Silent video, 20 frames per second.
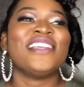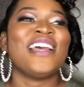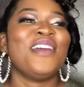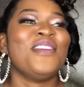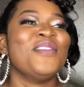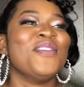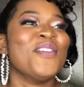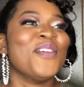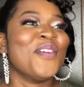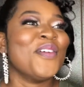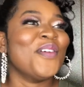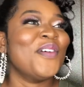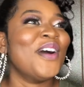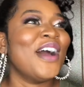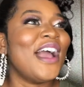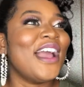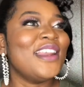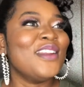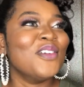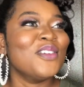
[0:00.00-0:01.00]
I know,
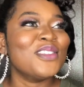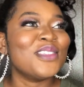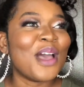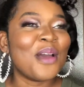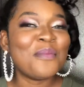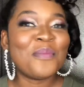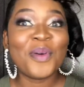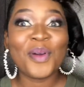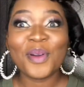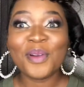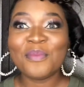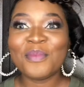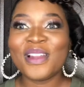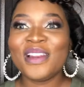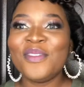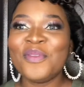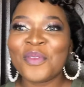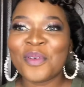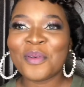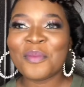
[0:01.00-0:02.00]
I know. So I borrowed
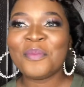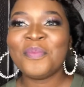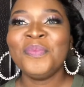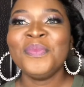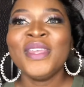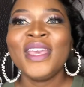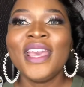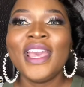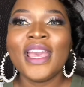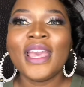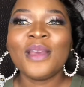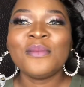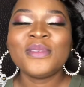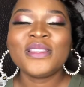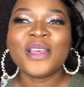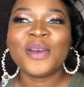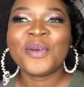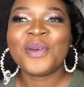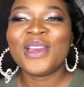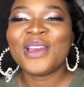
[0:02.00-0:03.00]
money from
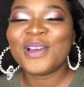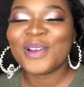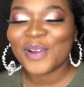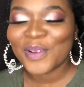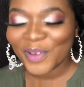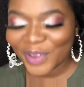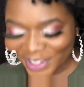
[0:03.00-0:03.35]
MTN Quick Loan.